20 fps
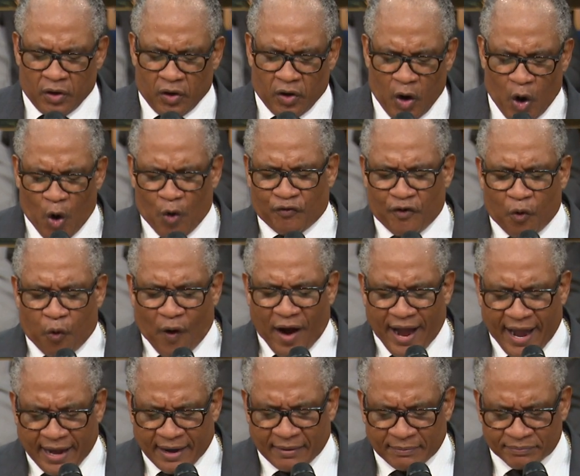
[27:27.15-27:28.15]

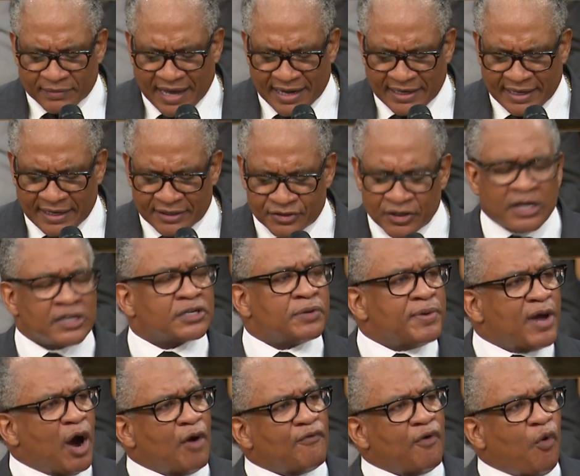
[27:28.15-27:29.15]
Overwhelmed, that is, to
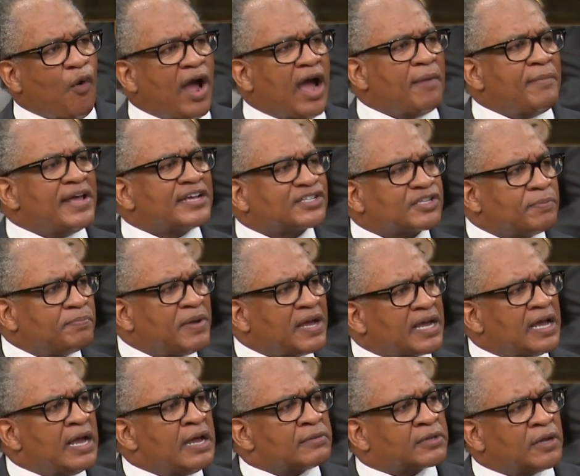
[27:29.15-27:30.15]
be overwhelmed is to
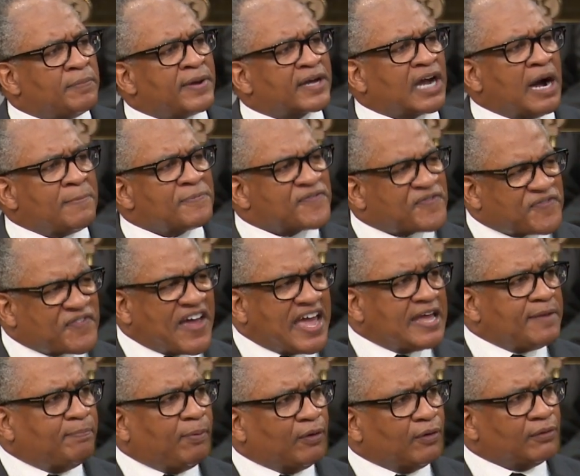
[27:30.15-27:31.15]
be to become
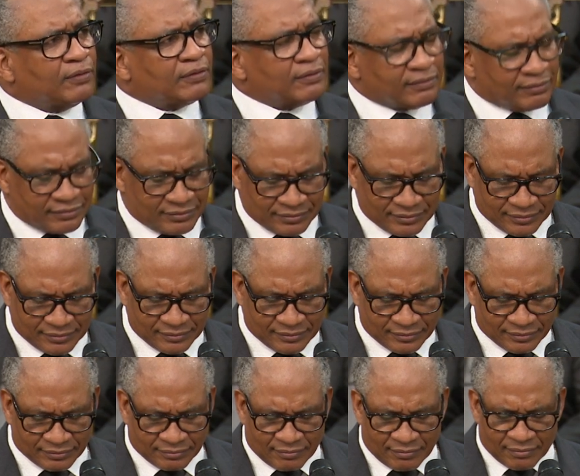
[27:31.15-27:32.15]
feeble.
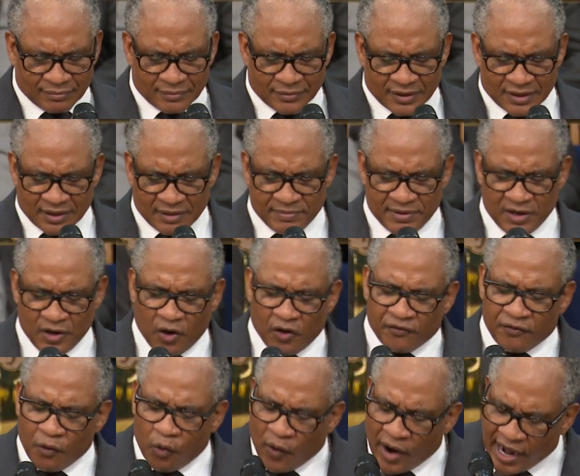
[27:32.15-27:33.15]
To be
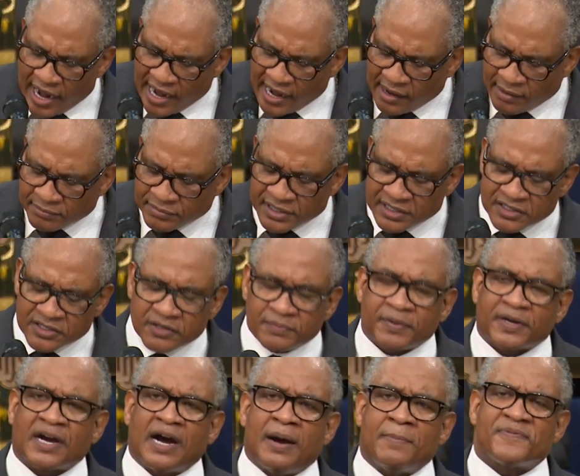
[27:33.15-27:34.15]
overwhelmed is to
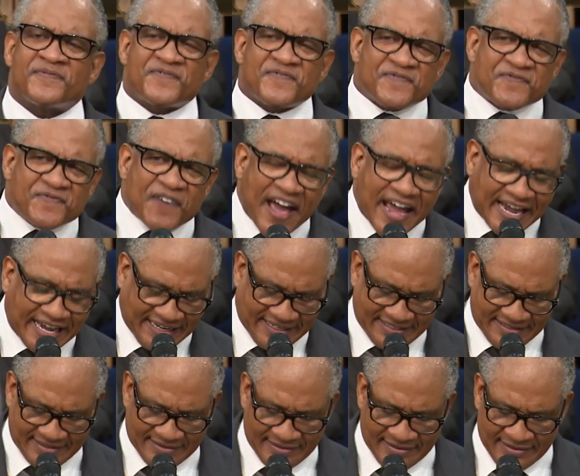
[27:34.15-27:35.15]
become faint,
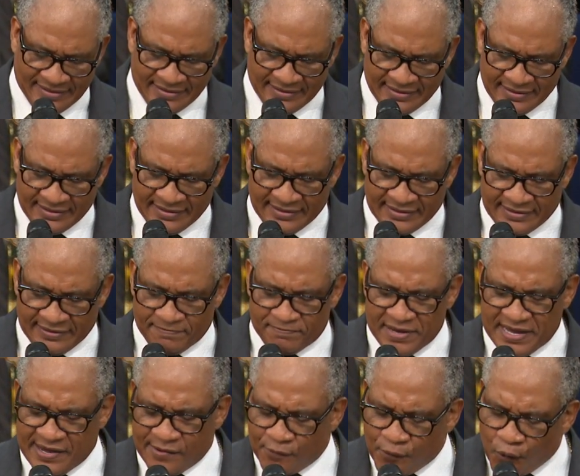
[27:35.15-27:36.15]
to
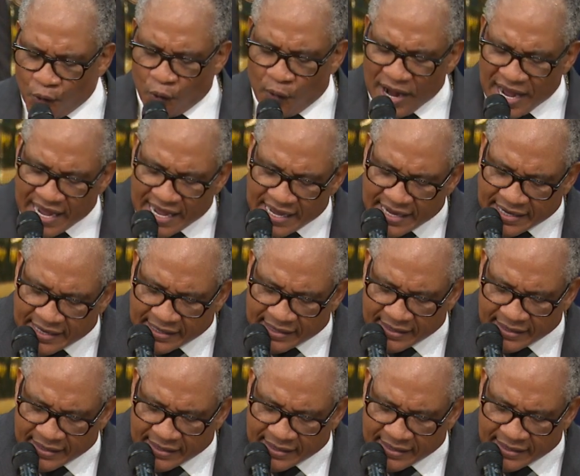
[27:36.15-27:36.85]
be weak.